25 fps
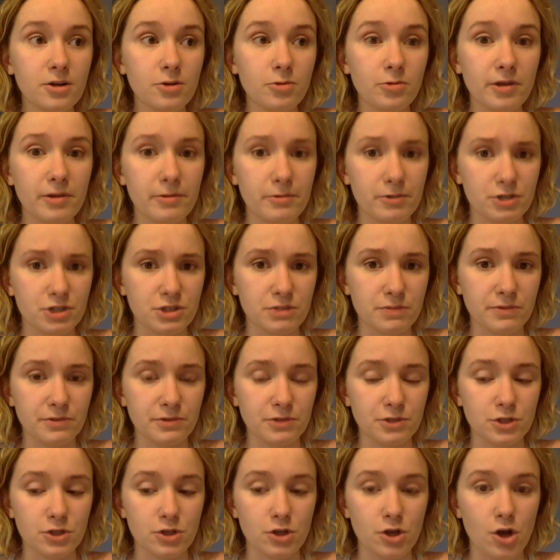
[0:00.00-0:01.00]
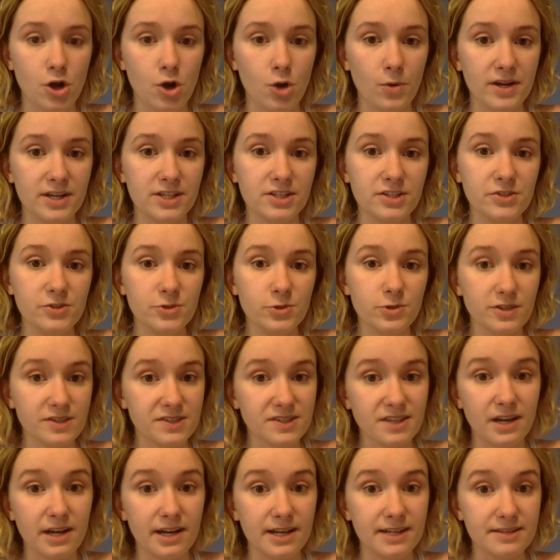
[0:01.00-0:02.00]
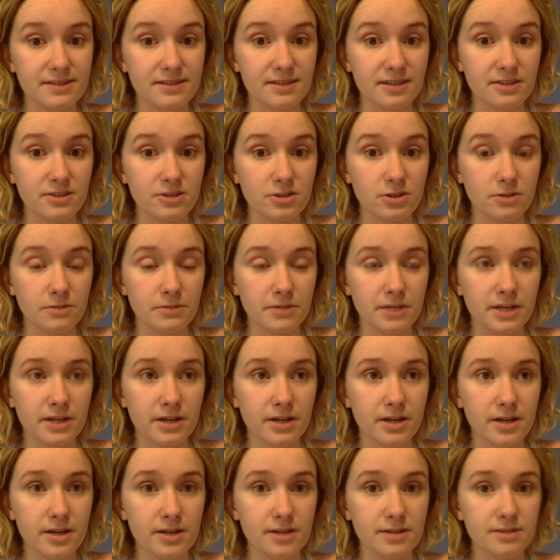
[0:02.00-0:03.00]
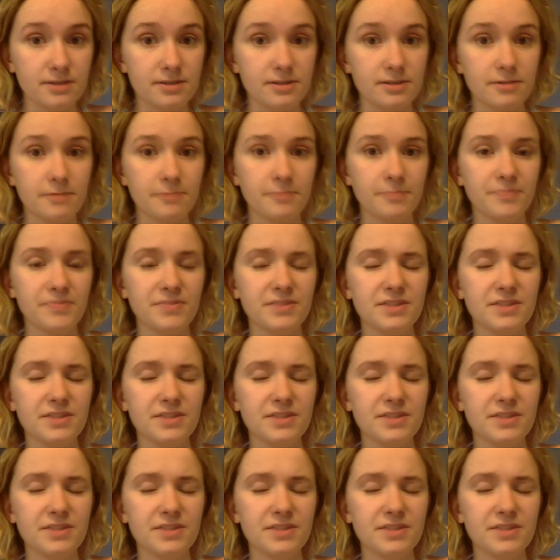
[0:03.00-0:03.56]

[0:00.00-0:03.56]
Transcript: we were supposed to go into the Science Center because